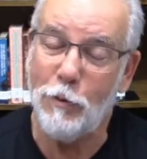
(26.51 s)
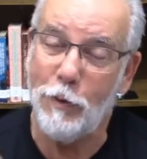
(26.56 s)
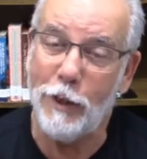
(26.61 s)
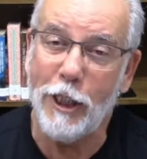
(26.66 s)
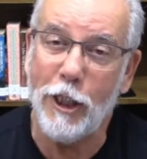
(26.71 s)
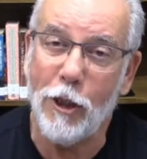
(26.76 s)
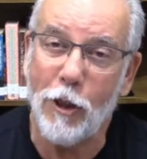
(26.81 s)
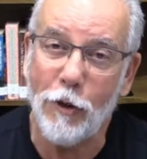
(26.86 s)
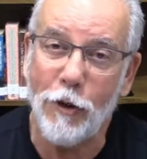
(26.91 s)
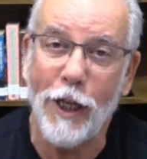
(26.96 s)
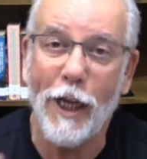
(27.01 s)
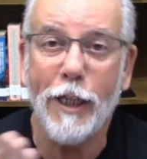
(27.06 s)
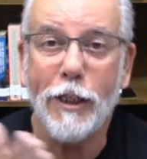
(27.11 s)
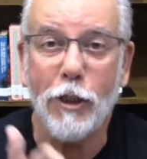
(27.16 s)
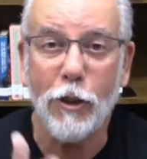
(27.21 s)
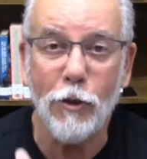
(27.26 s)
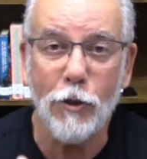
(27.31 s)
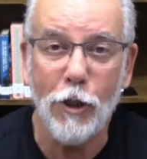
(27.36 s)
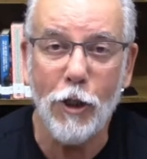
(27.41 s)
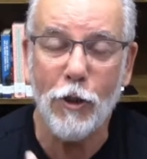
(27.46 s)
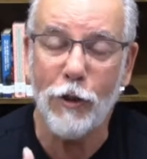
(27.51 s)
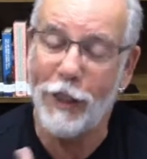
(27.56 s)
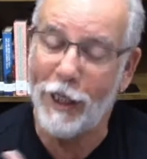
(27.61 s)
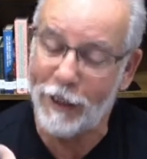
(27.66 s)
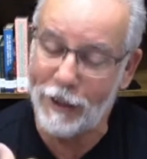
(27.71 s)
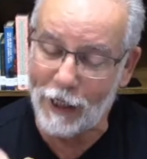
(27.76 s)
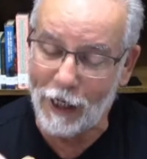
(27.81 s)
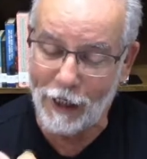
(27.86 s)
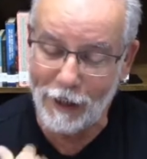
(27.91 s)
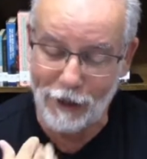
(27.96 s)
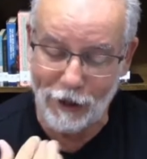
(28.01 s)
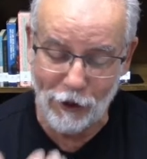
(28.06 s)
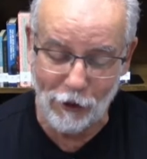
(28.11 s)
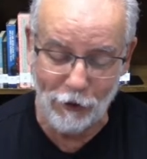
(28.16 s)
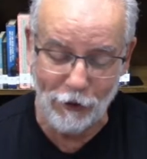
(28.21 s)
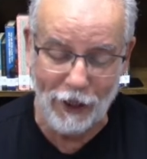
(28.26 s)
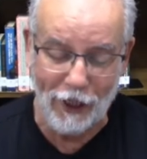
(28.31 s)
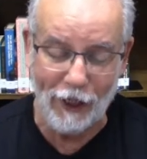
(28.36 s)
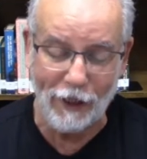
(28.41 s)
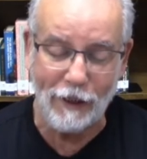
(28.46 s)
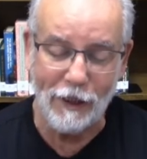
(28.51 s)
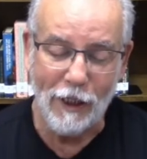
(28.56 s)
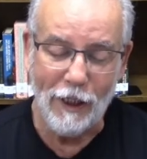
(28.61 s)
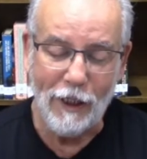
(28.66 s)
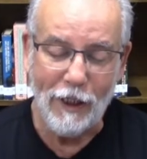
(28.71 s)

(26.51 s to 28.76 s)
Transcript: We know that, you know that, I know that